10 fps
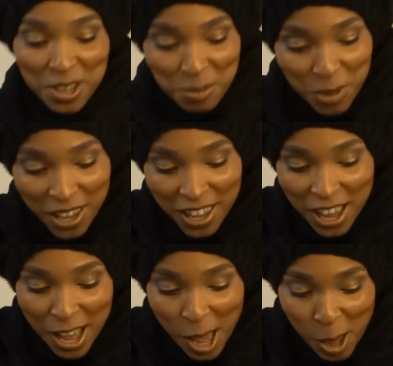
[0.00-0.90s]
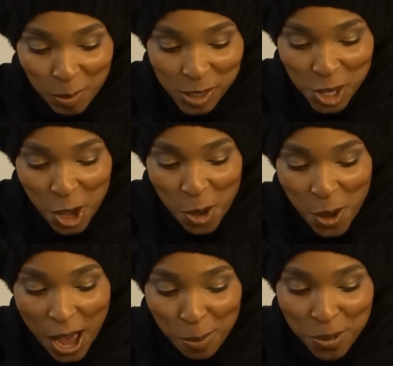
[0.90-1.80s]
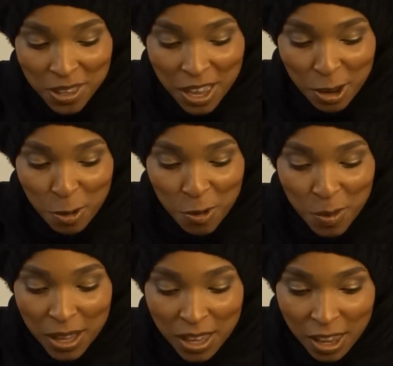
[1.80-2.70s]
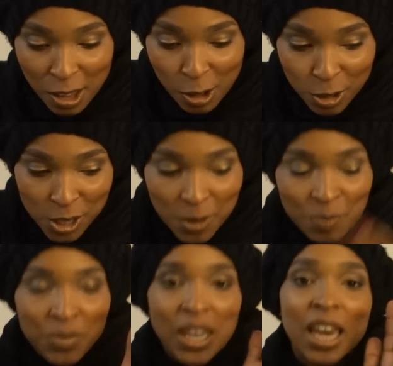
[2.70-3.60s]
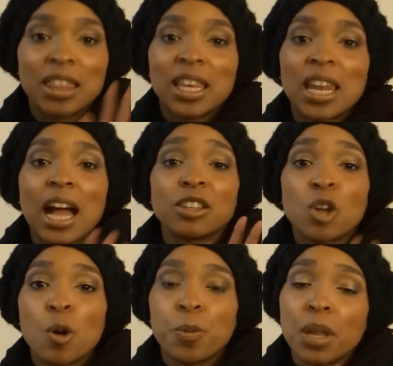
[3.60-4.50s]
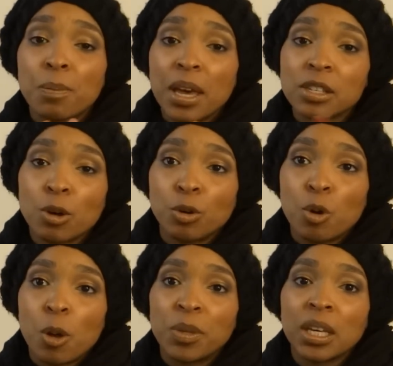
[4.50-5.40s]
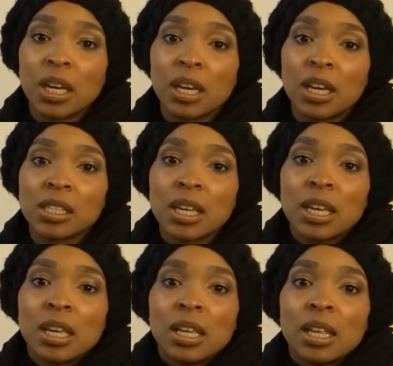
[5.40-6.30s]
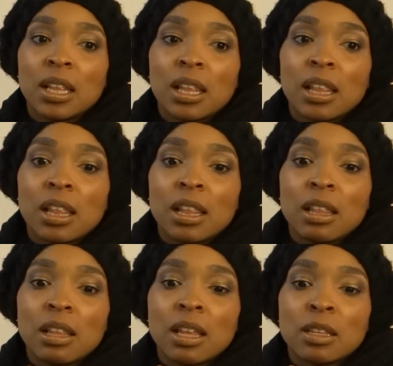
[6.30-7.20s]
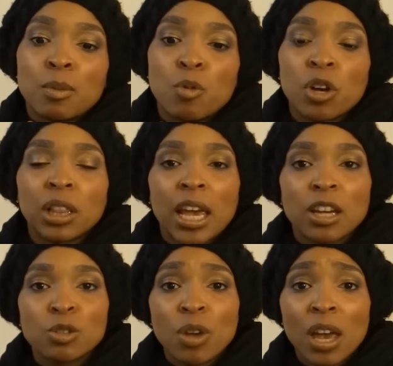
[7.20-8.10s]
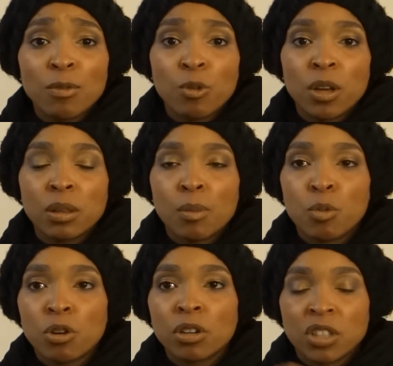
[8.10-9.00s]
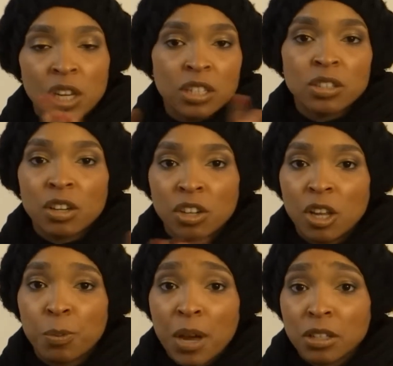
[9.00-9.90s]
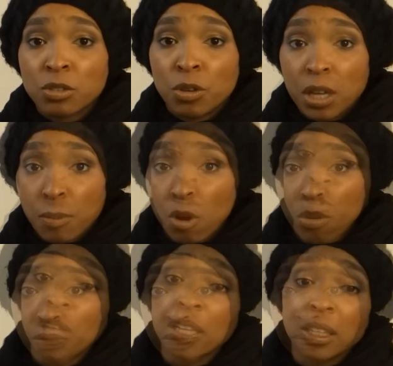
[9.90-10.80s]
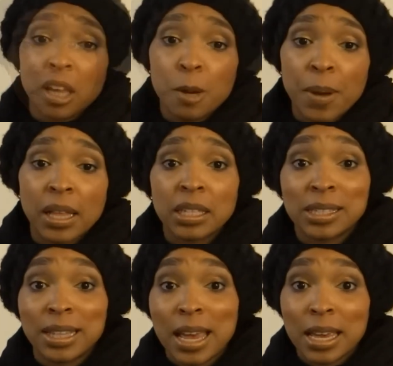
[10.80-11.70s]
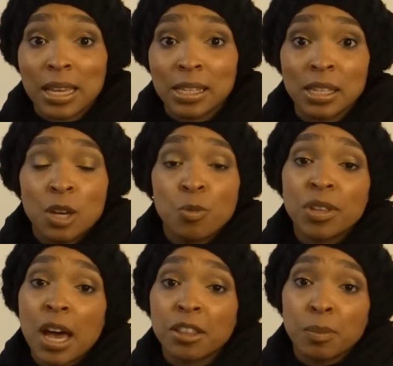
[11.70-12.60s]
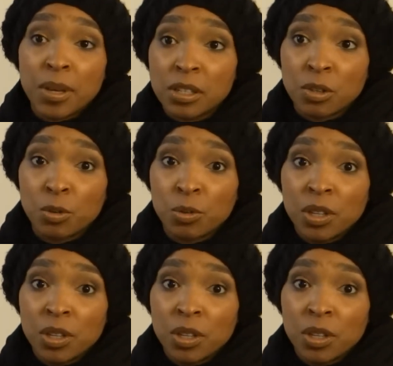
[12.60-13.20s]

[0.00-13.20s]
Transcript: But so I'll put that over my nails, and then I don't put a base coat on because the more layers you have on, the more chances are your nail polish is going to come off. I feel like the nail polish stays without the base coat.